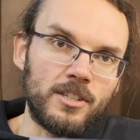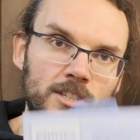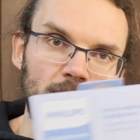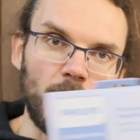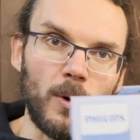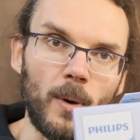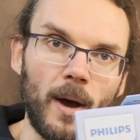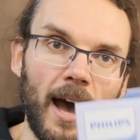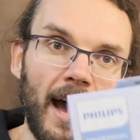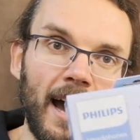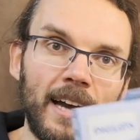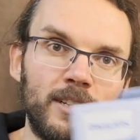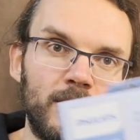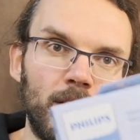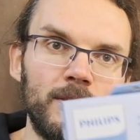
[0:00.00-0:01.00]
So
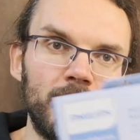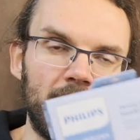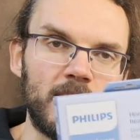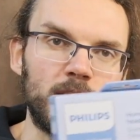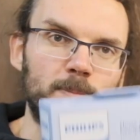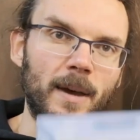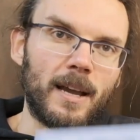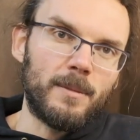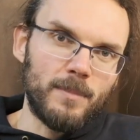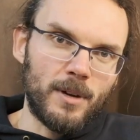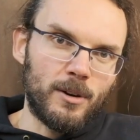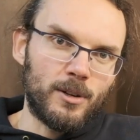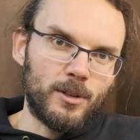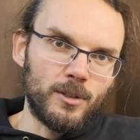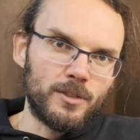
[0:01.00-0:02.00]
I don't expect
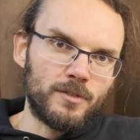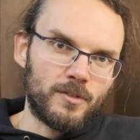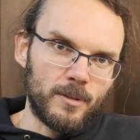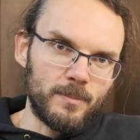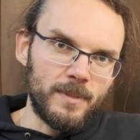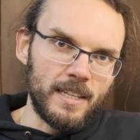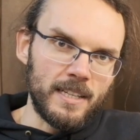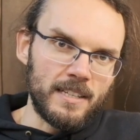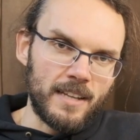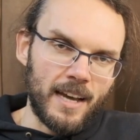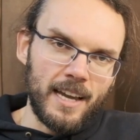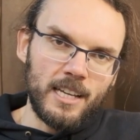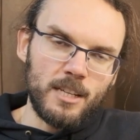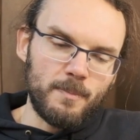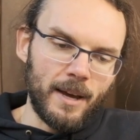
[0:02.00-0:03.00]
miracles from these.
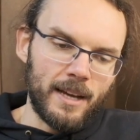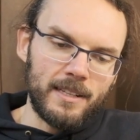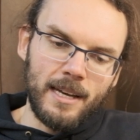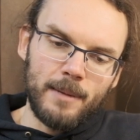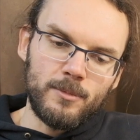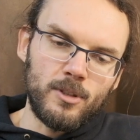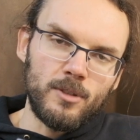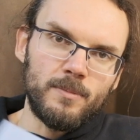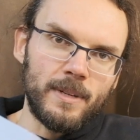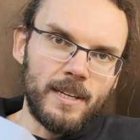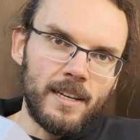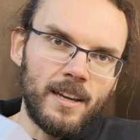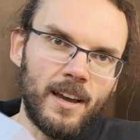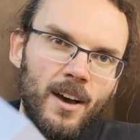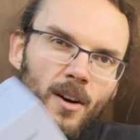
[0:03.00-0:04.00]
I expect them to
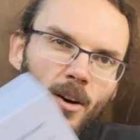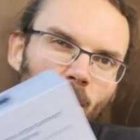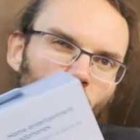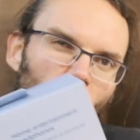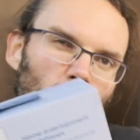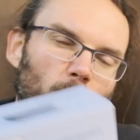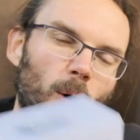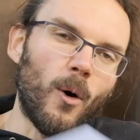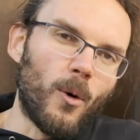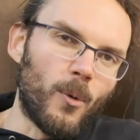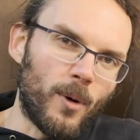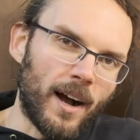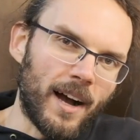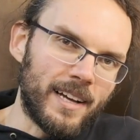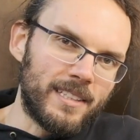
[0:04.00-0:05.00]
be
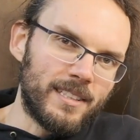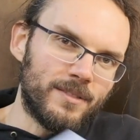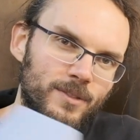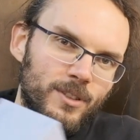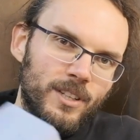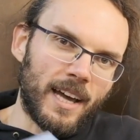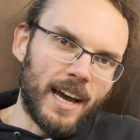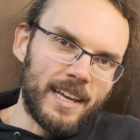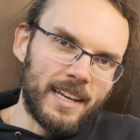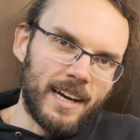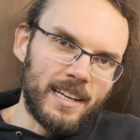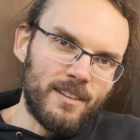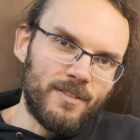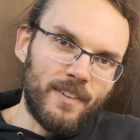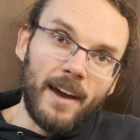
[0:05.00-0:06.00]
alright for
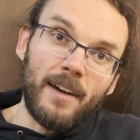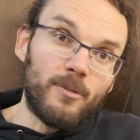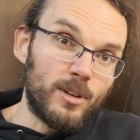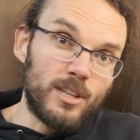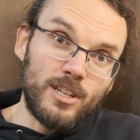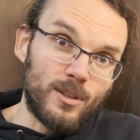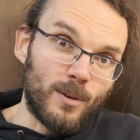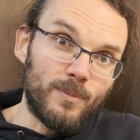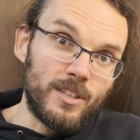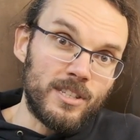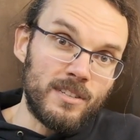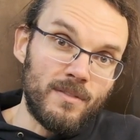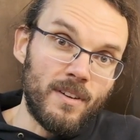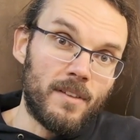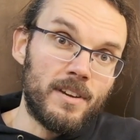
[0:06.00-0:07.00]
$9.95, which is
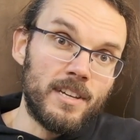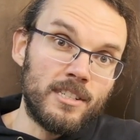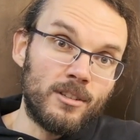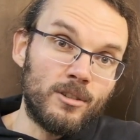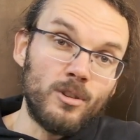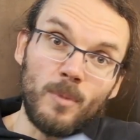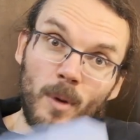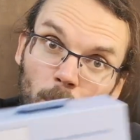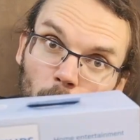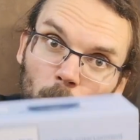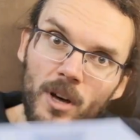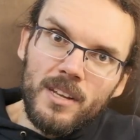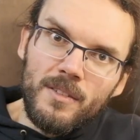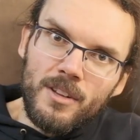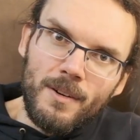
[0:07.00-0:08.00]
obviously very easy to do, but
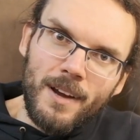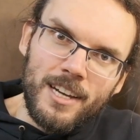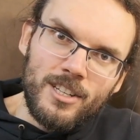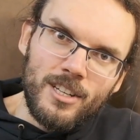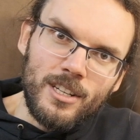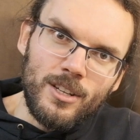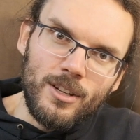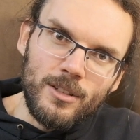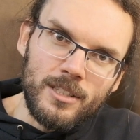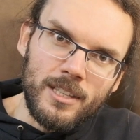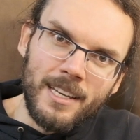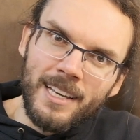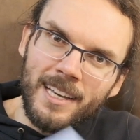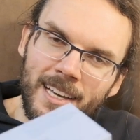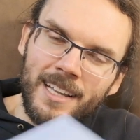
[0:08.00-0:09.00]
what if they're actually good?
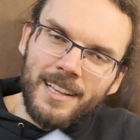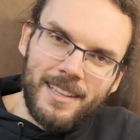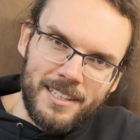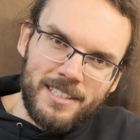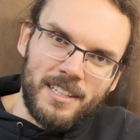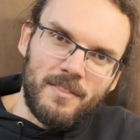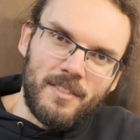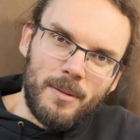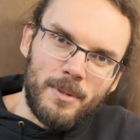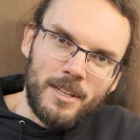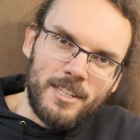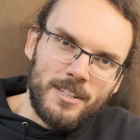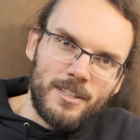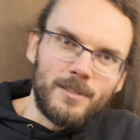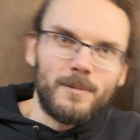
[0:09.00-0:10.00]
Let's give them a
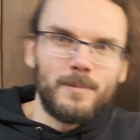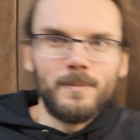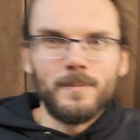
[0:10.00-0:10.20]
listen.